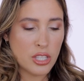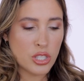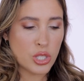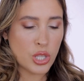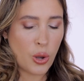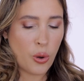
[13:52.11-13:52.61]

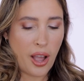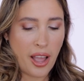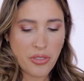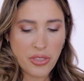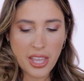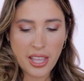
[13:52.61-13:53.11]
So
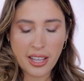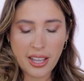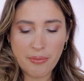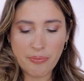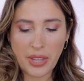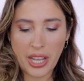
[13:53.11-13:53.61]
I think,
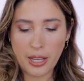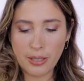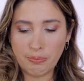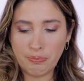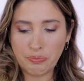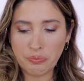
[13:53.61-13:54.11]

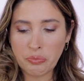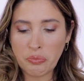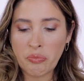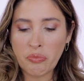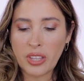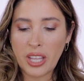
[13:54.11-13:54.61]

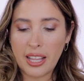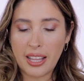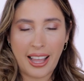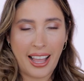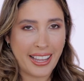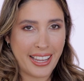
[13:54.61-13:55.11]

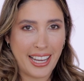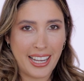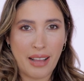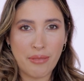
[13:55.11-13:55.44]
again,